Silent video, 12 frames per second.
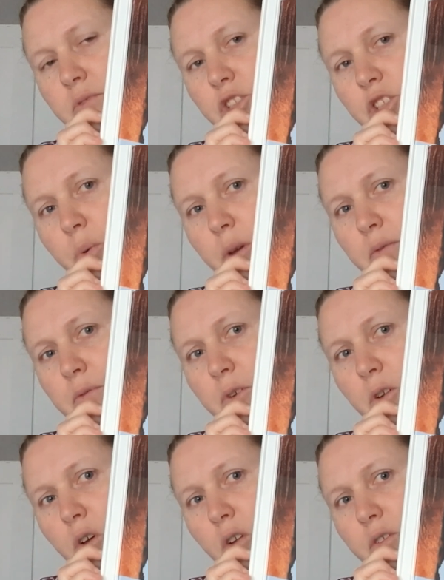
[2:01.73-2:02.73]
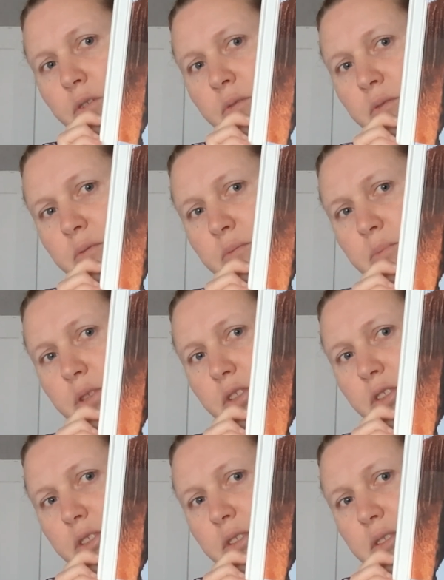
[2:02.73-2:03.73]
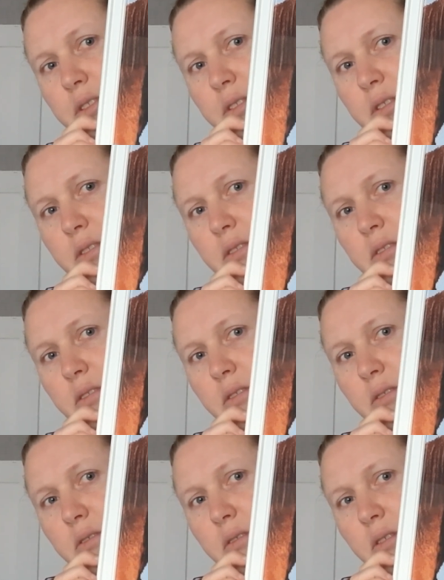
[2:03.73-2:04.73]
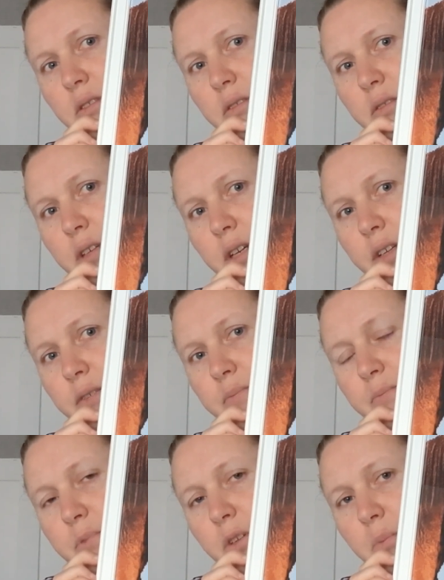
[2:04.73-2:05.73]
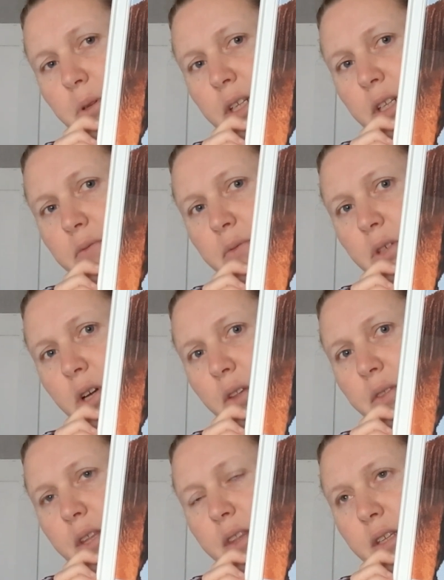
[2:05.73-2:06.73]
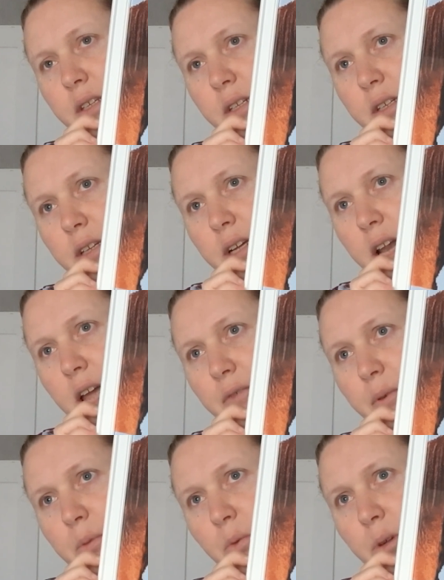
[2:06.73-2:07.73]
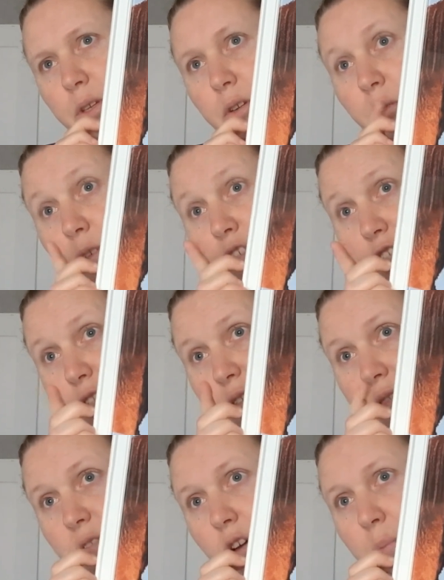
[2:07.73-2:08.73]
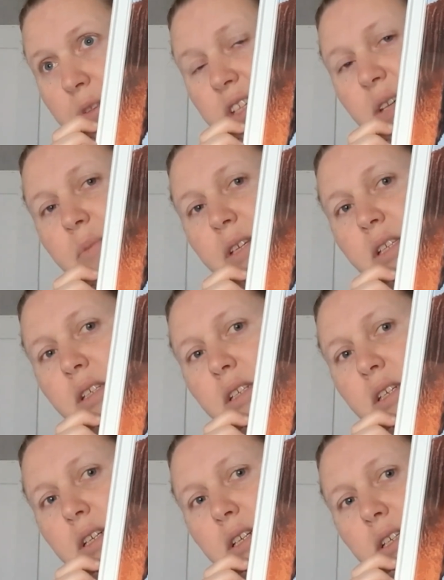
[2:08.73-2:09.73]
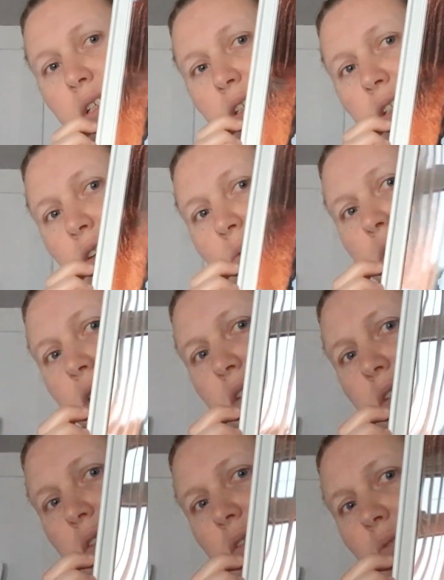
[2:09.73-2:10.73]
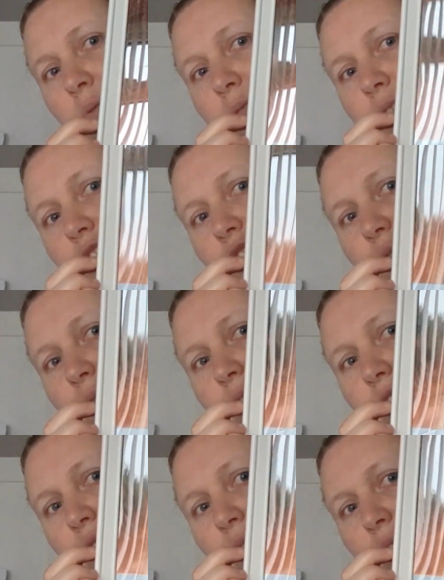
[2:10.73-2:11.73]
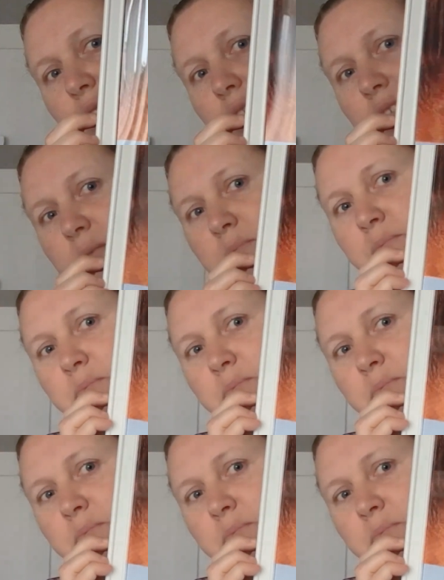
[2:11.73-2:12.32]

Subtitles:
show it full on because I completely forgot that the glare from the window, which is opposite me, is going to cause issues, as you can see.